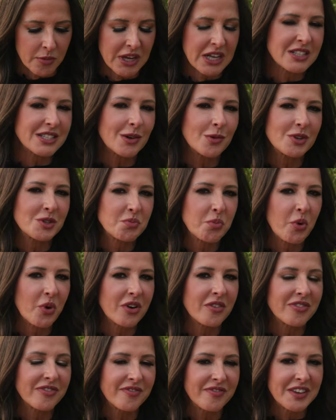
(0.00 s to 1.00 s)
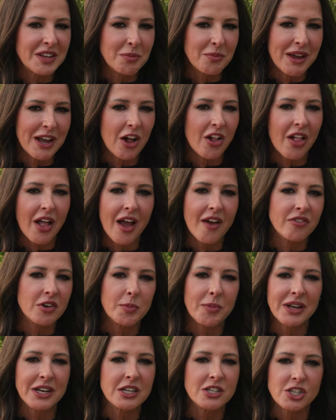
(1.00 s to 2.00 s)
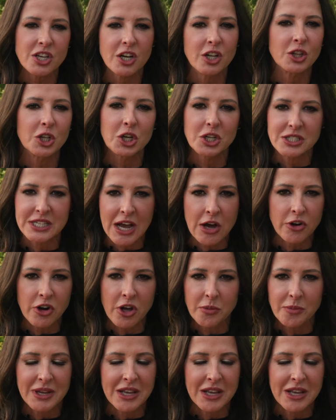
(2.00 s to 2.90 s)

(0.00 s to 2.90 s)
Because I was born female, everybody's gonna look down on